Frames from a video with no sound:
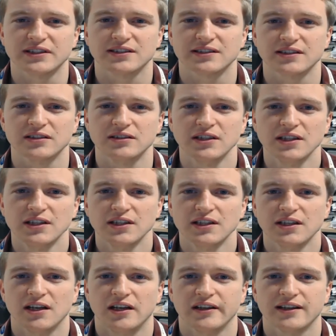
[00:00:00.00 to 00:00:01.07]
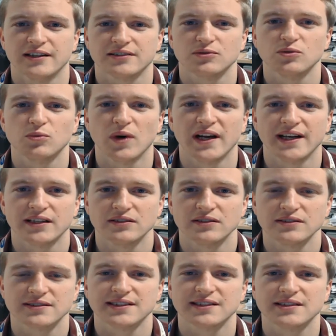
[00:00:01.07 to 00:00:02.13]
So that's all weighing on
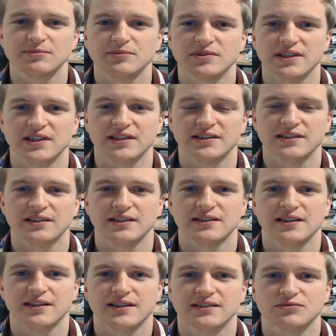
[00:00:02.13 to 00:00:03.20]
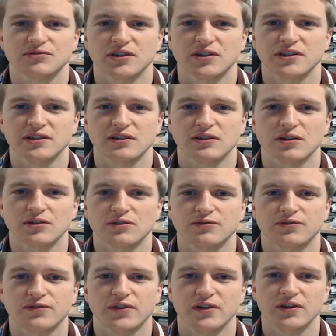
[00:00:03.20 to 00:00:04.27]
sentiment and has eroded a lot
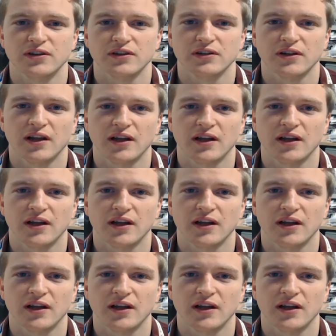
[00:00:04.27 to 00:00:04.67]
of the